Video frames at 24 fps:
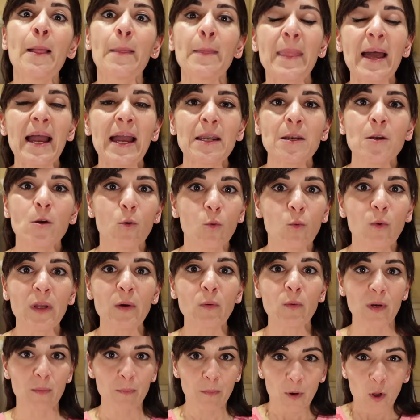then we
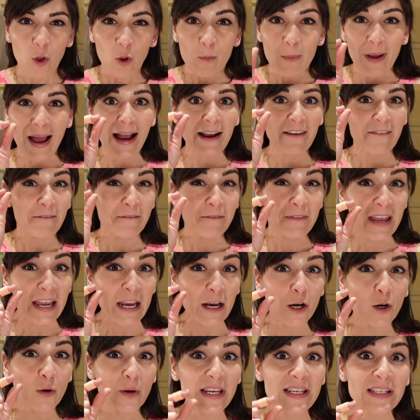would pull back
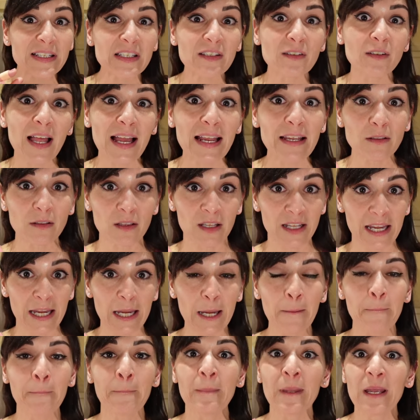very
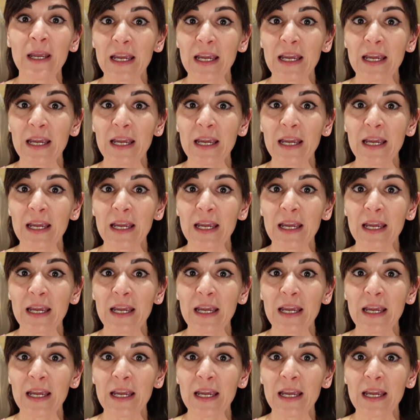slightly